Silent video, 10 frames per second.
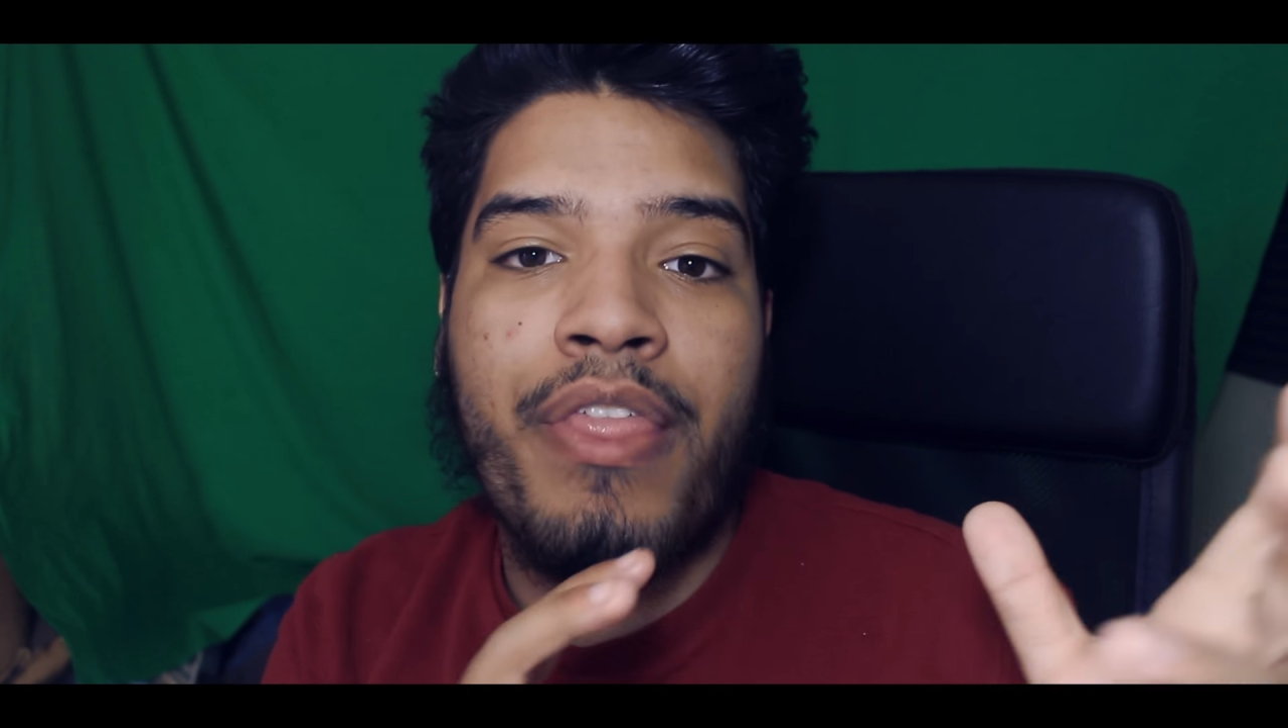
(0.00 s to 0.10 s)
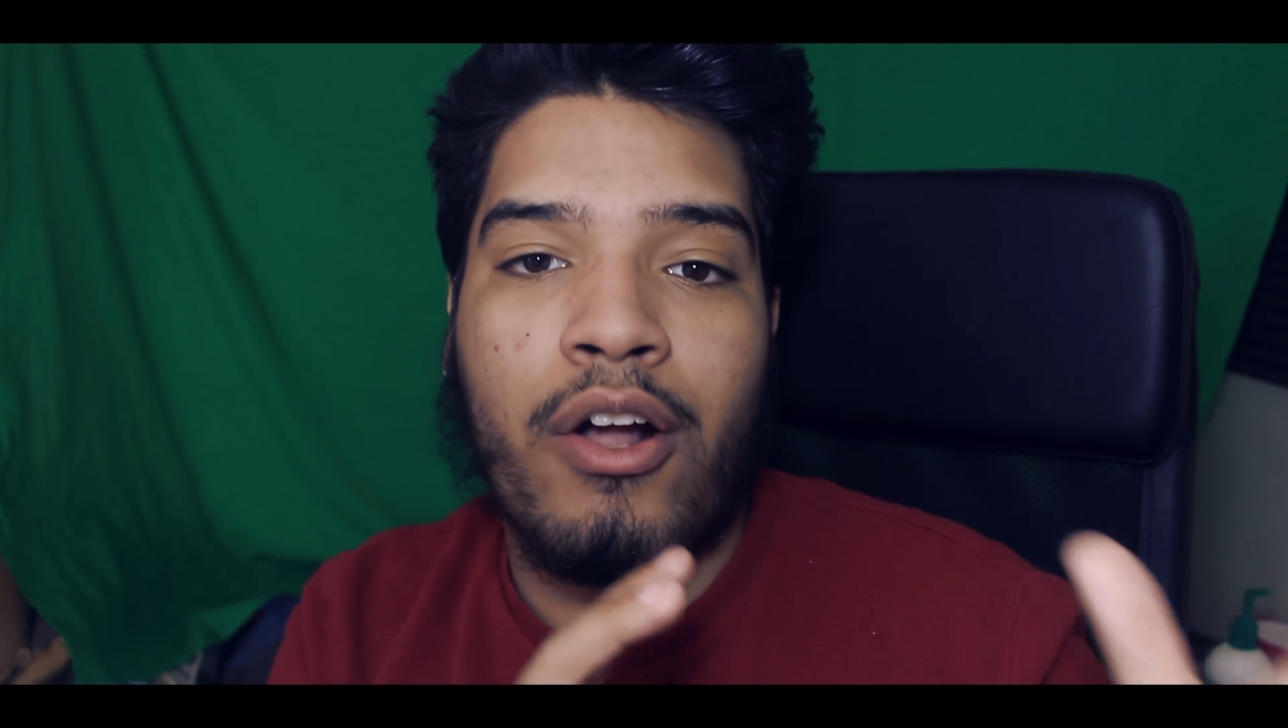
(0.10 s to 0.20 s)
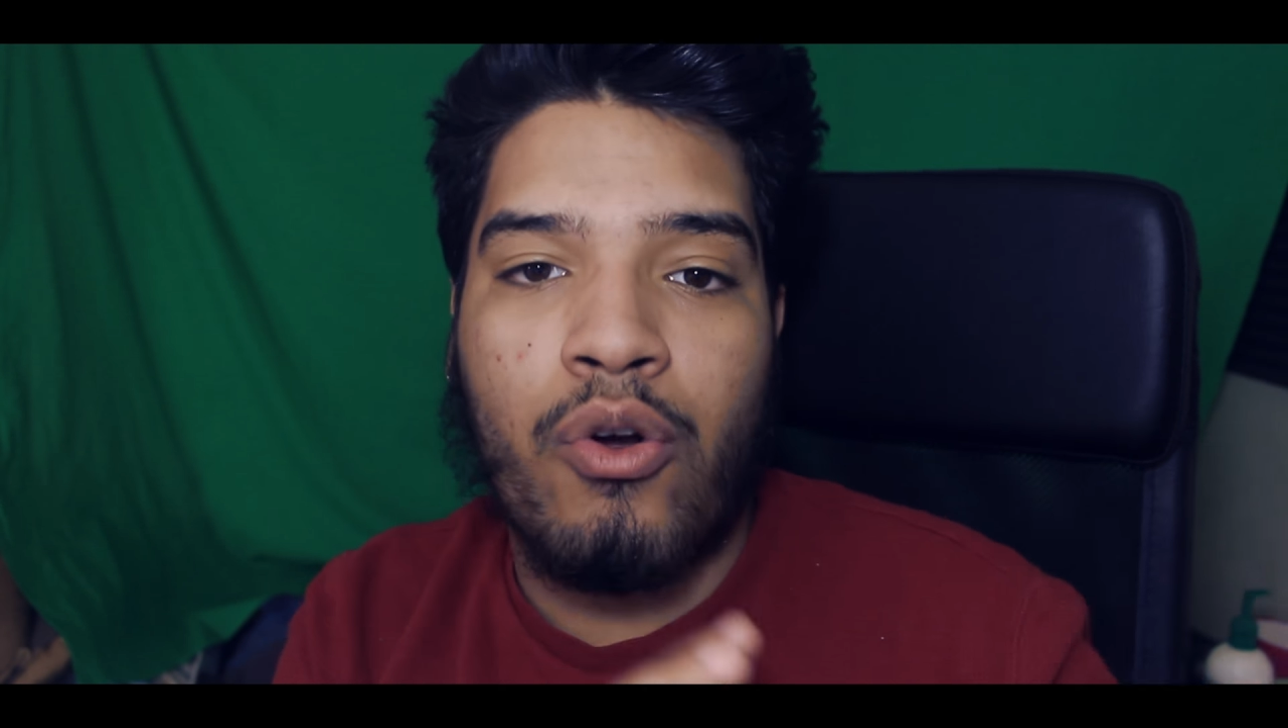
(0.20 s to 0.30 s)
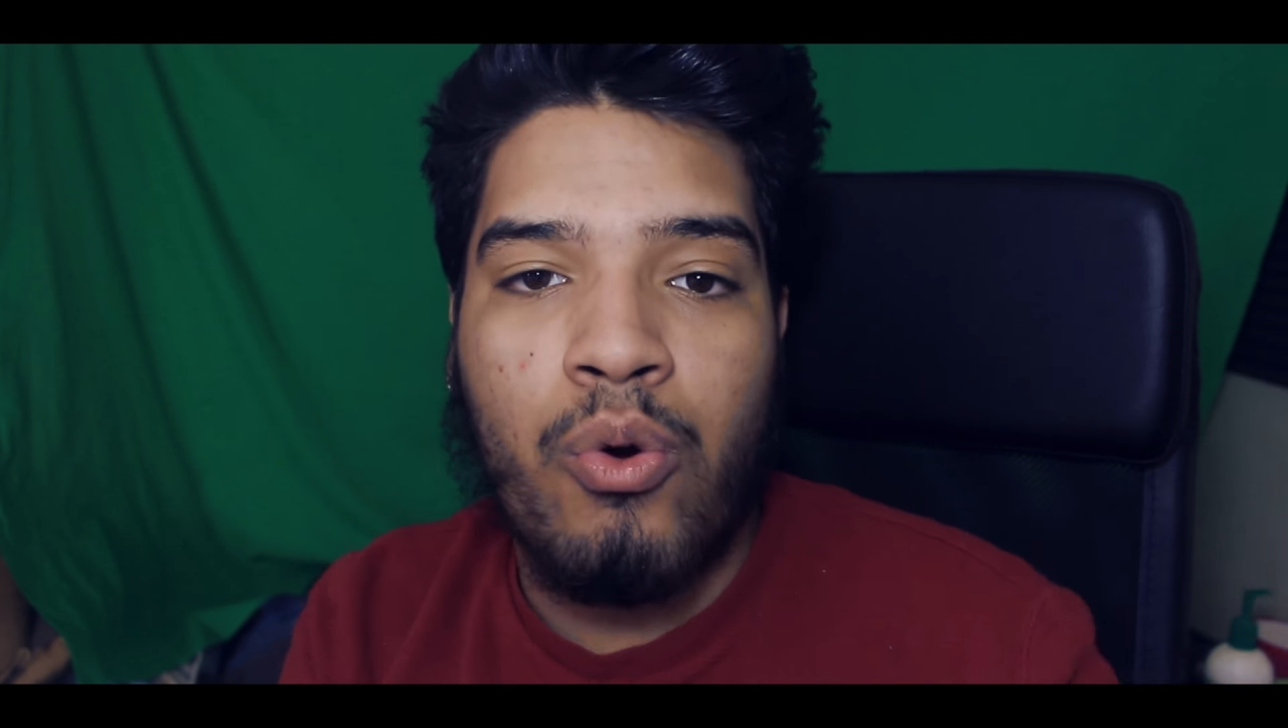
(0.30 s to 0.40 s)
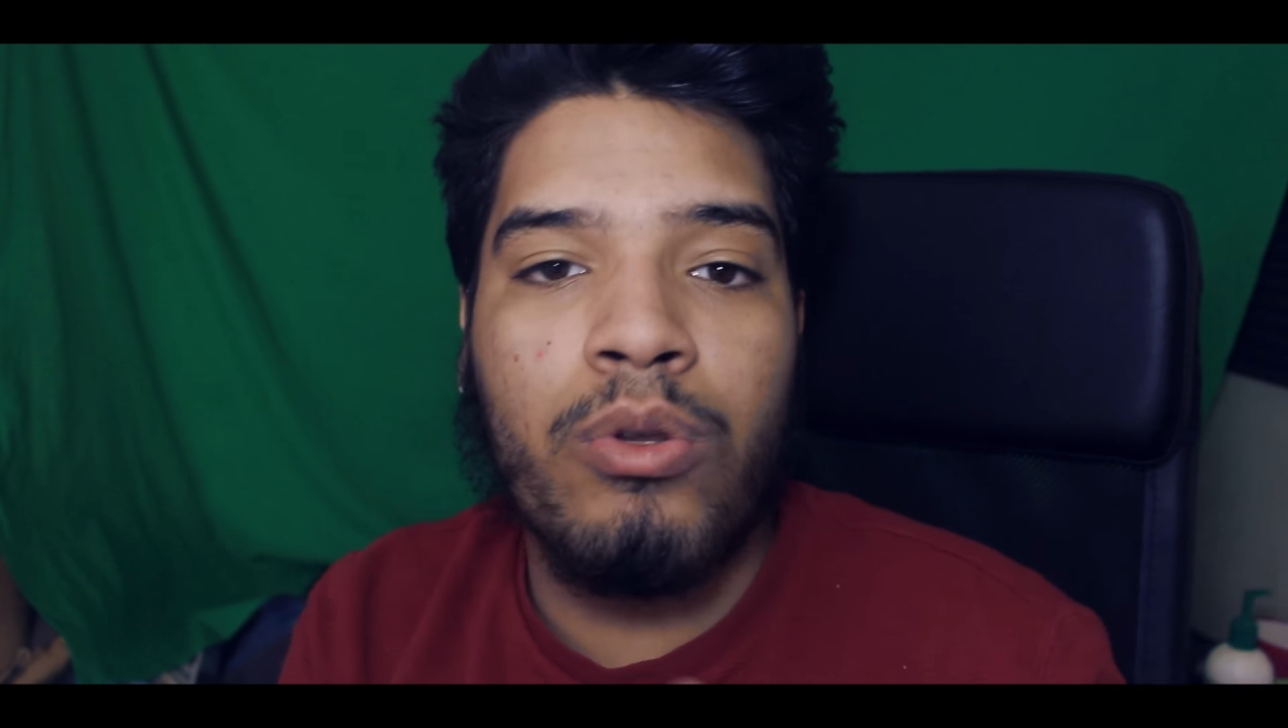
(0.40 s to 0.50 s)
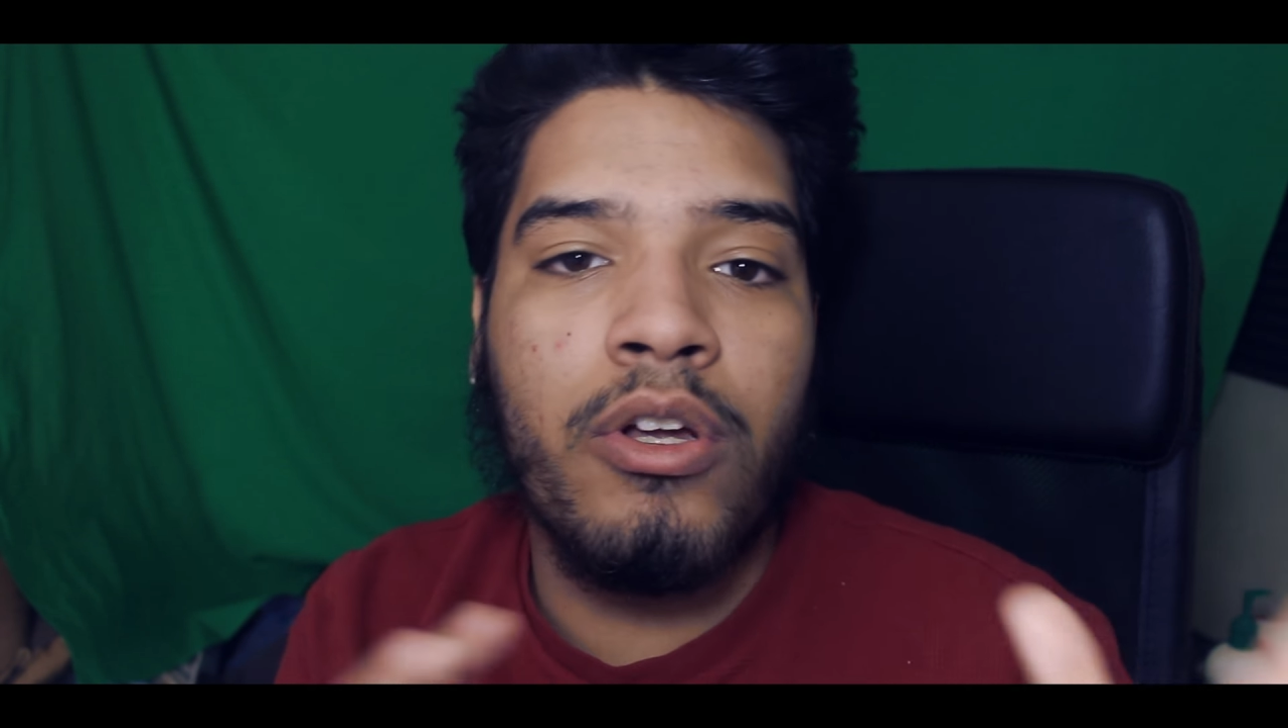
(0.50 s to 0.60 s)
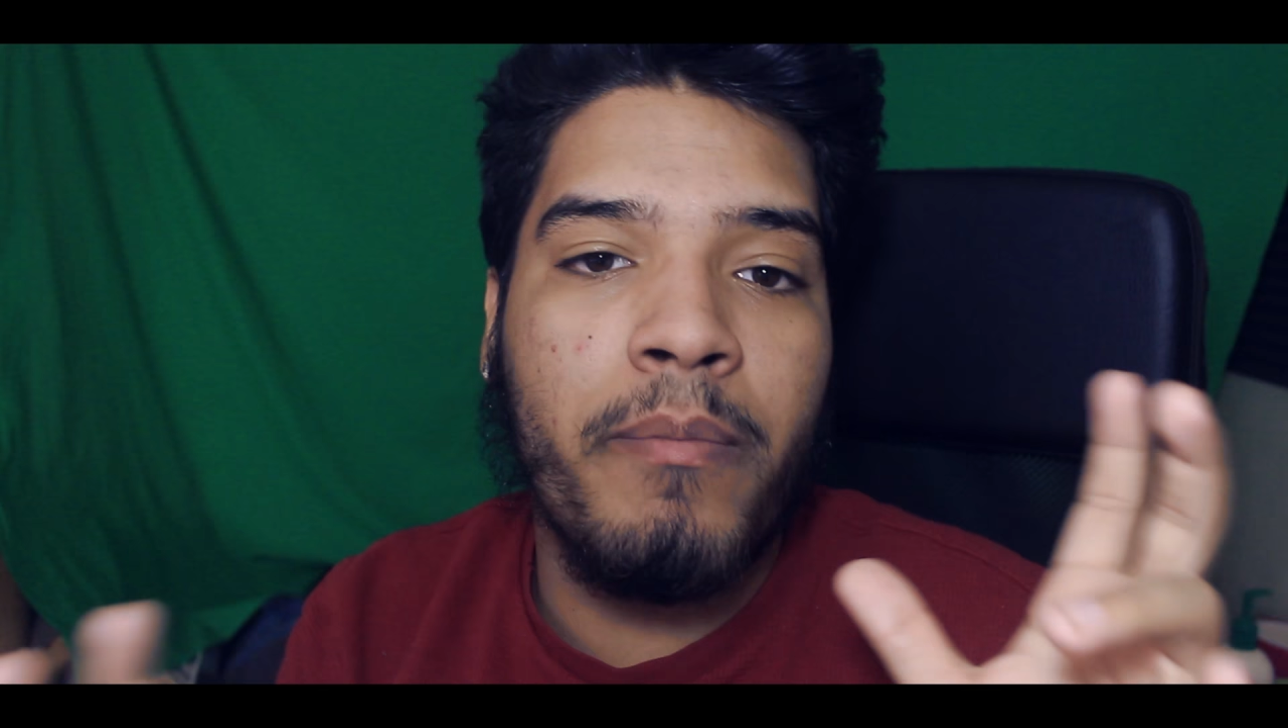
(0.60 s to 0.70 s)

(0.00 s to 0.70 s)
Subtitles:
that Cooler